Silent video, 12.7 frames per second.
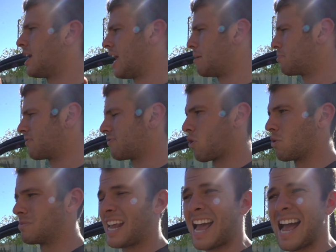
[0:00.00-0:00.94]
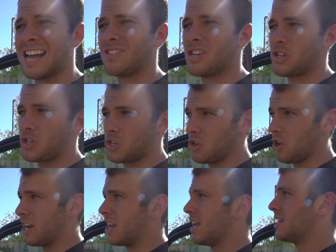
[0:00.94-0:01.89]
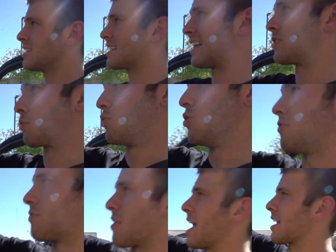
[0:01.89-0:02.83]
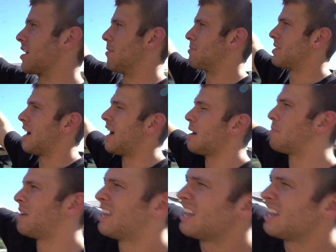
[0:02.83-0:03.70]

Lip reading: and performs as it should. It's got the roof rack up top,